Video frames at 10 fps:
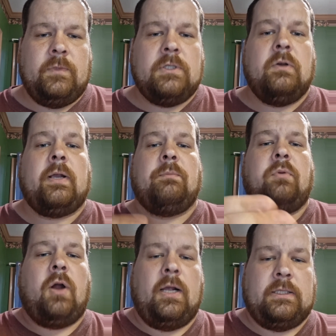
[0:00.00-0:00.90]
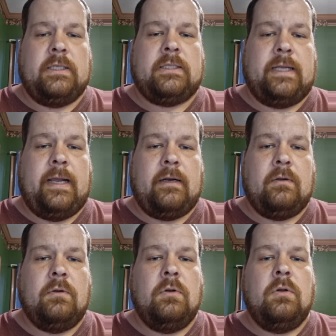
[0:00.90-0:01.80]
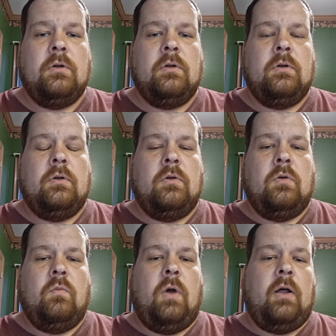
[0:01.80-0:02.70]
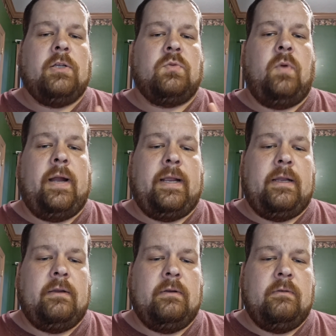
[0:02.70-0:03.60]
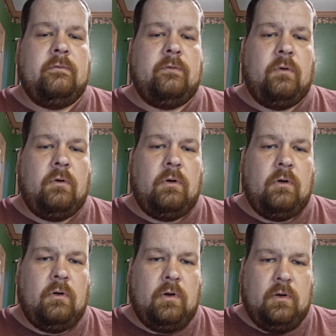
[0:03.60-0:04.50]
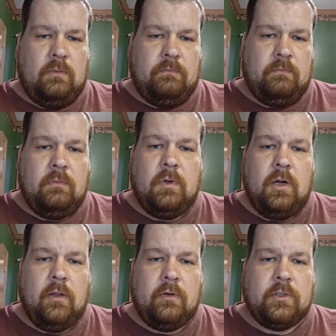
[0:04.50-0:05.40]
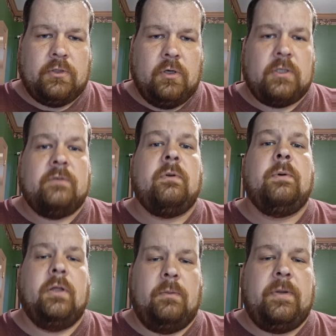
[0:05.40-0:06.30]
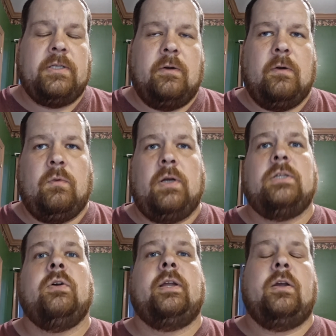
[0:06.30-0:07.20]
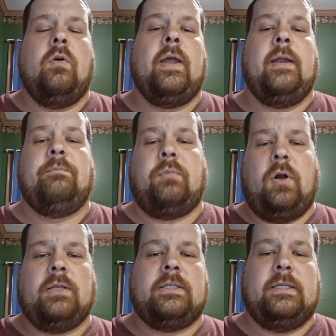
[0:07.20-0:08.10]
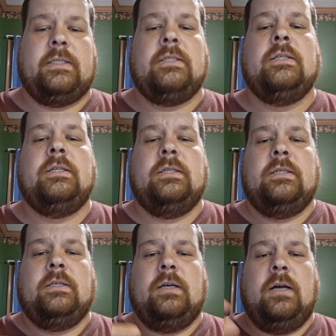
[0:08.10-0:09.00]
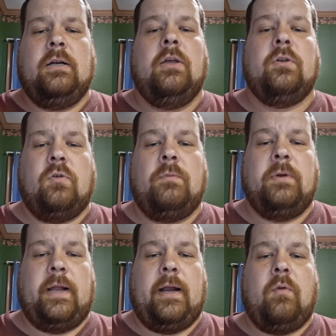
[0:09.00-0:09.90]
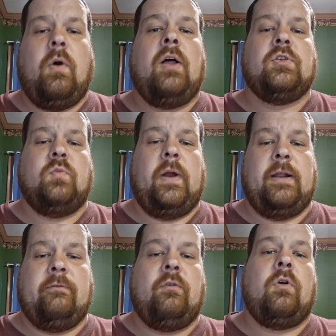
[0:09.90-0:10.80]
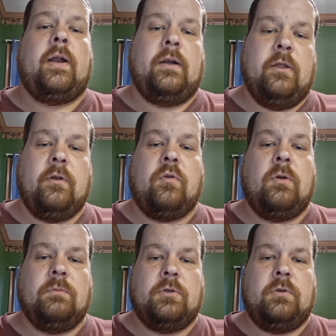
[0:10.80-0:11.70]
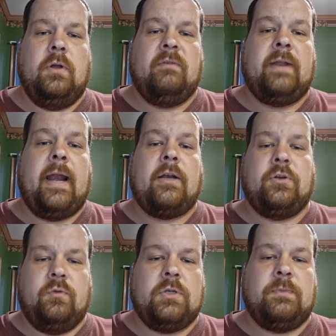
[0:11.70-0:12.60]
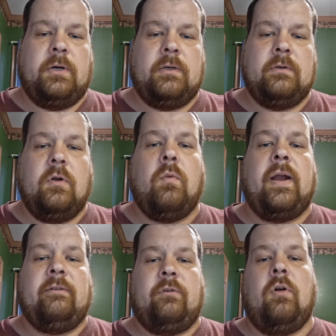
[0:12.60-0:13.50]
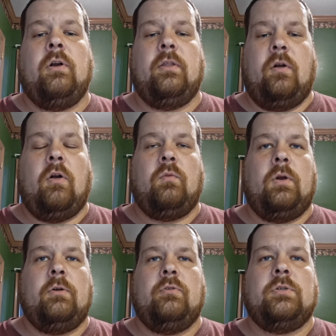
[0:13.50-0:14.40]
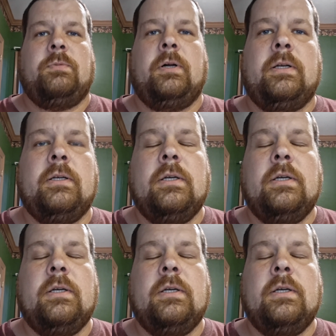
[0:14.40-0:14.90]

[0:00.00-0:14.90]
So it can process data while it's waiting for other instructions from another piece of hardware. So it can go ahead and process another group of data while it's waiting for another group of data to respond, or waiting for another hardware to respond.